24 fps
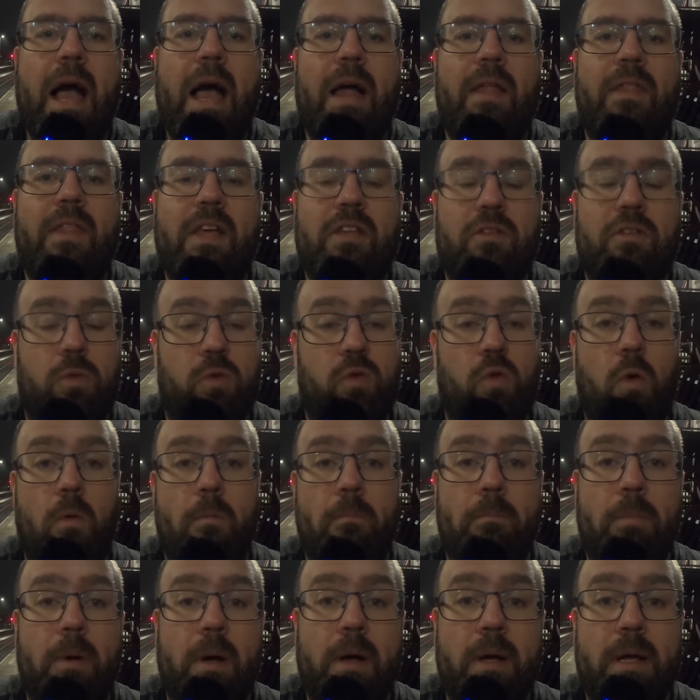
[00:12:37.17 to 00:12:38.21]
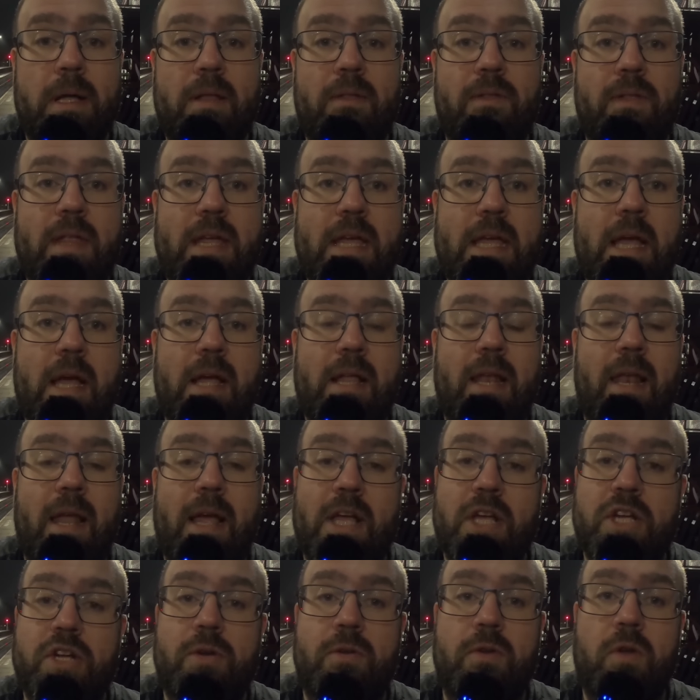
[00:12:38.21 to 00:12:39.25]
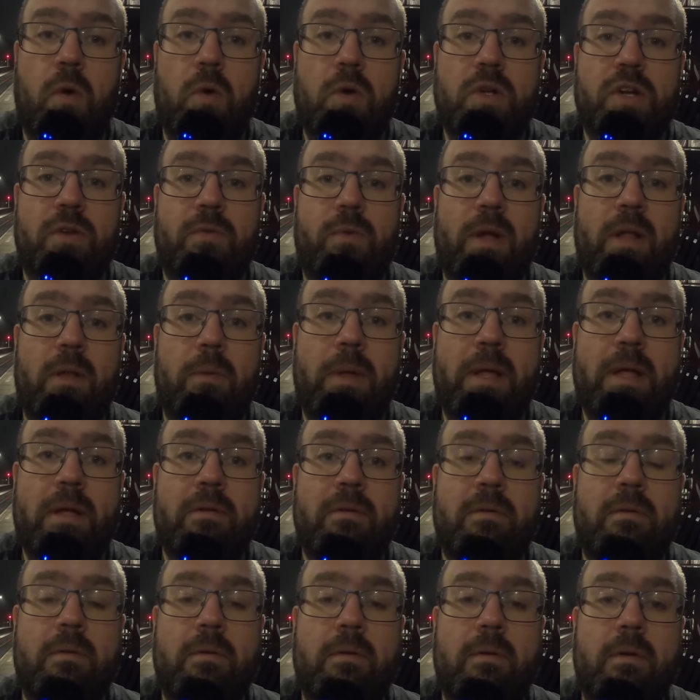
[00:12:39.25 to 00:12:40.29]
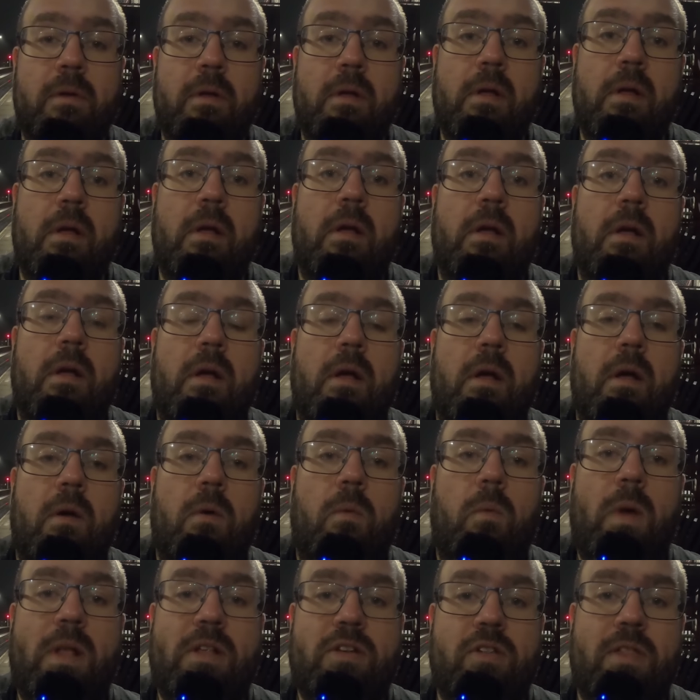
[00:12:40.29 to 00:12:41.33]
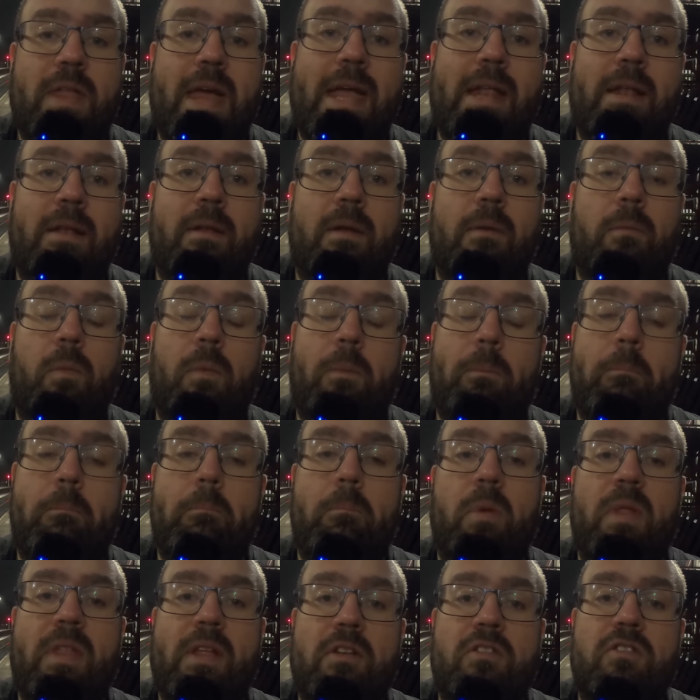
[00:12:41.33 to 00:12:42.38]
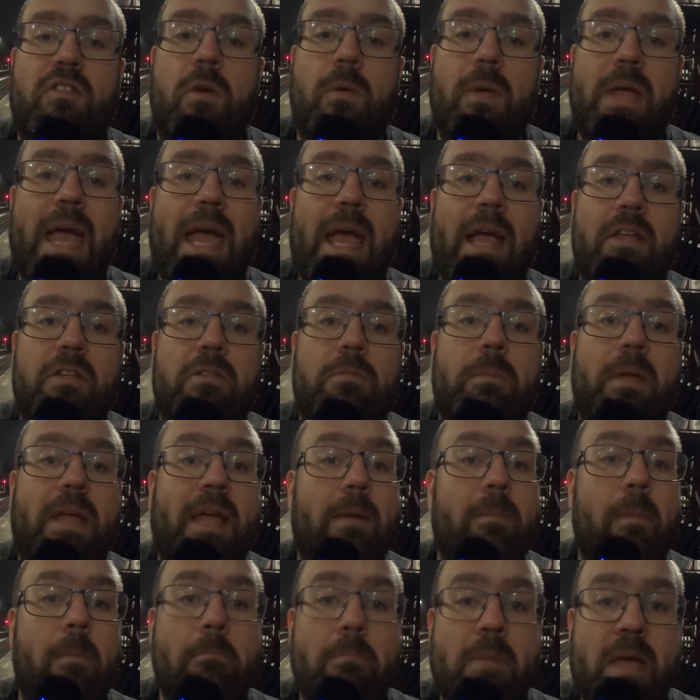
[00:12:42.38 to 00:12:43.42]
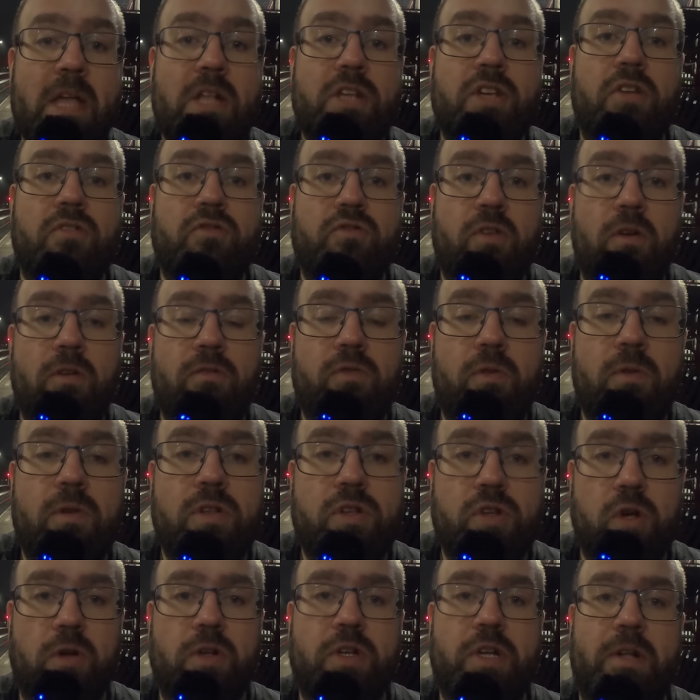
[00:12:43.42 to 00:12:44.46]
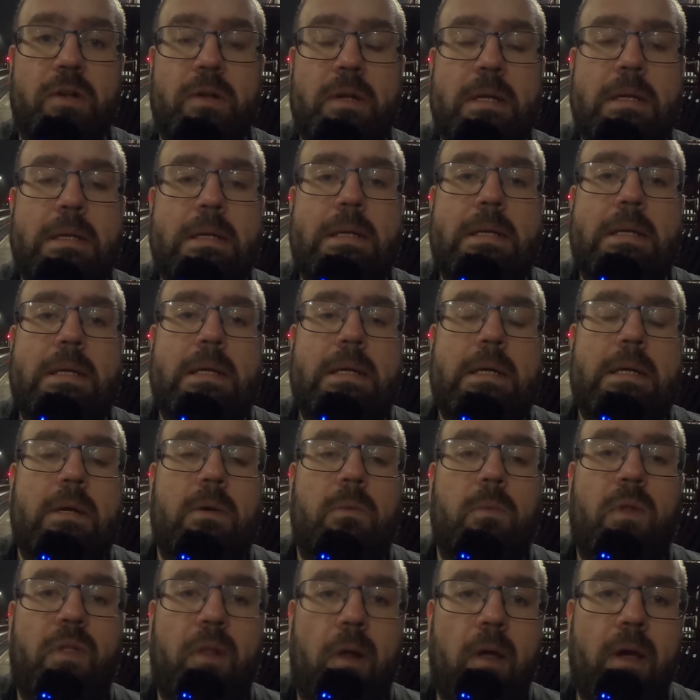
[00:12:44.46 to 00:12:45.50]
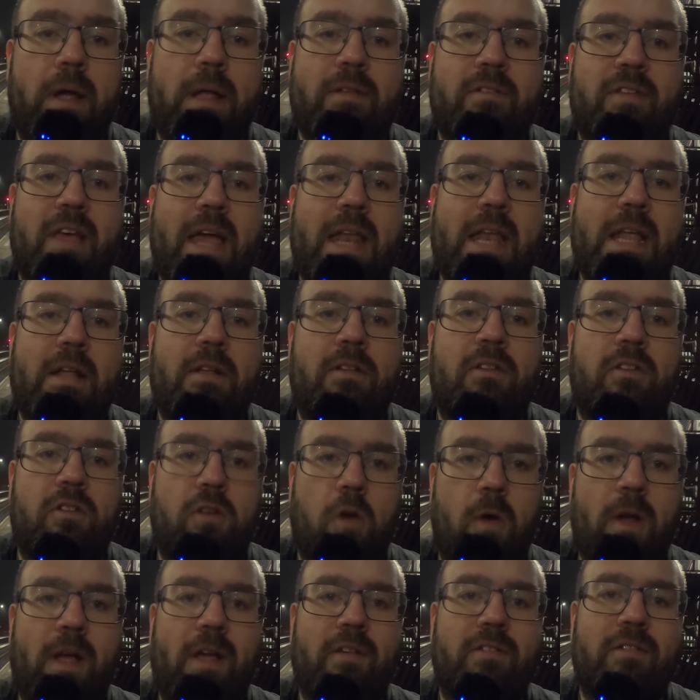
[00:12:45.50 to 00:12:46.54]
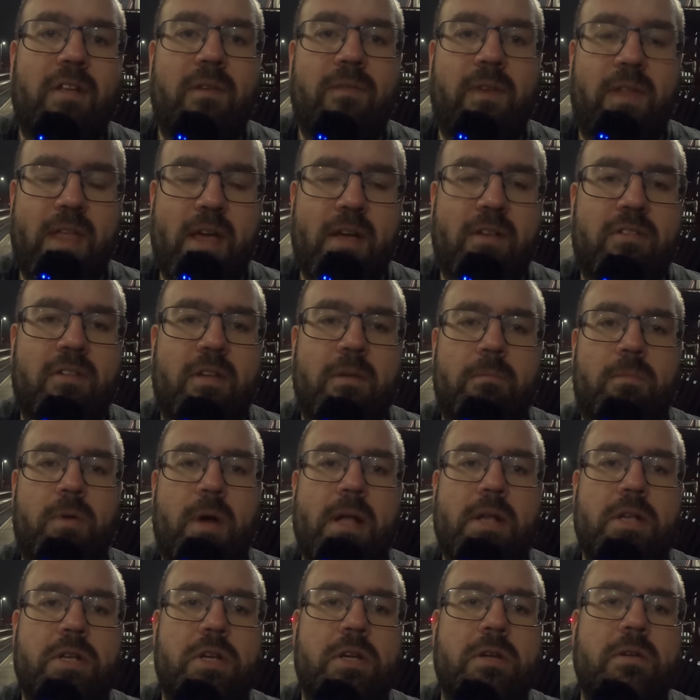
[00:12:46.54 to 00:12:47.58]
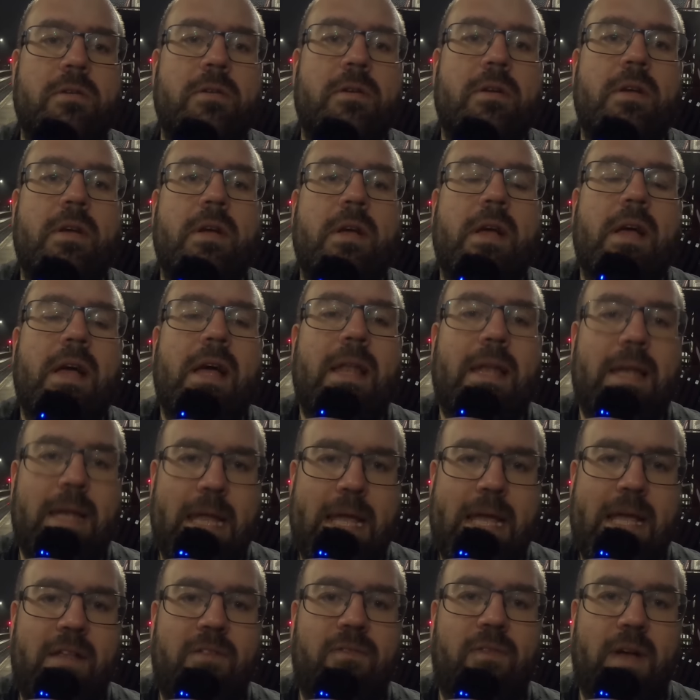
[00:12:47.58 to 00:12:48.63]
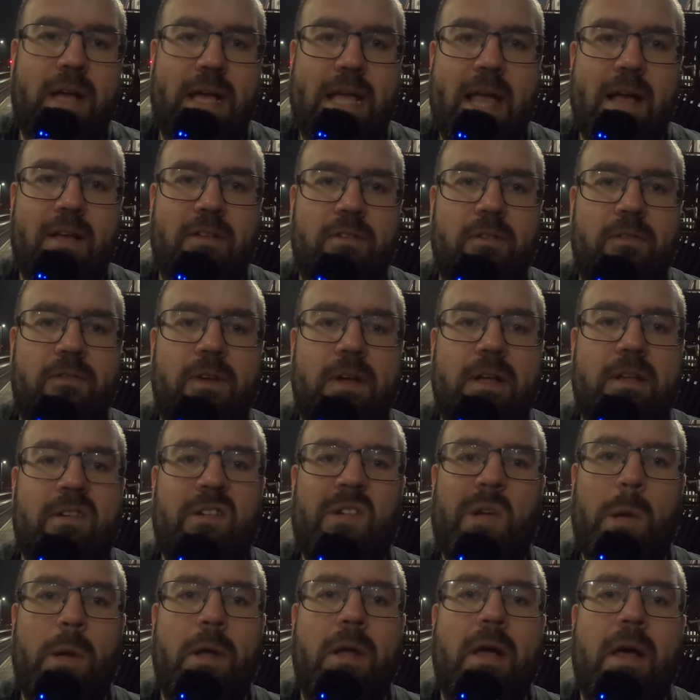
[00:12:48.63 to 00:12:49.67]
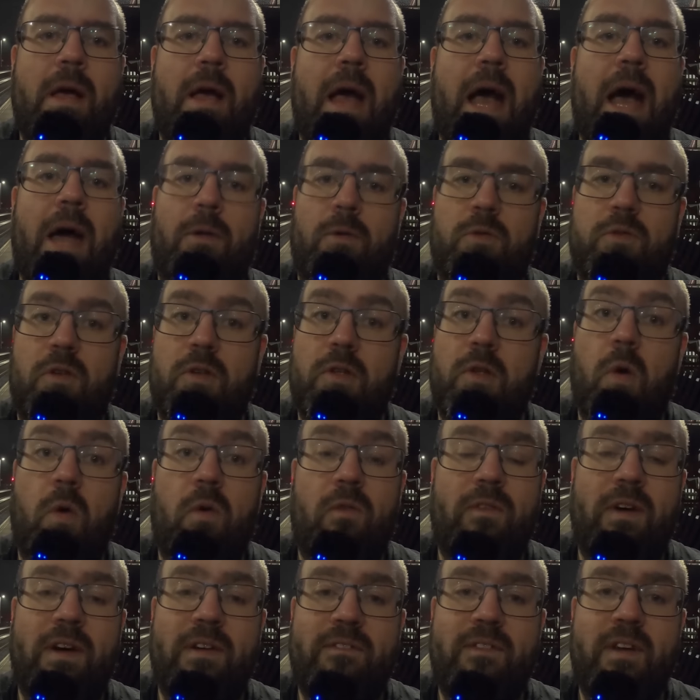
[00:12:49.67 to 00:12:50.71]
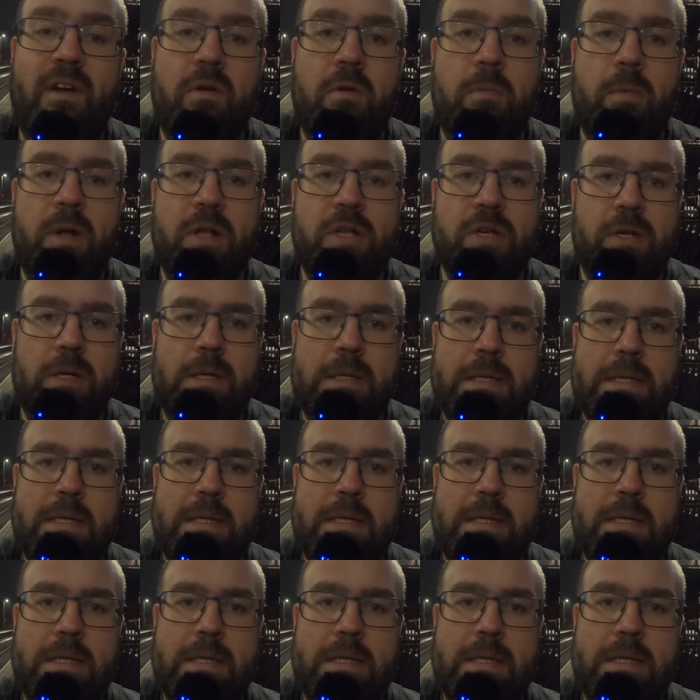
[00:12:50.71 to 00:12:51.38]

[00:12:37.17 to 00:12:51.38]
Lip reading: This was opened by the Lancashire and Yorkshire Railway, which then, within 2 years, became a major trunk route and junction, with lines heading to Doncaster by the Askham branch, Leeds via Castleford, and also York via Ferry Bridge.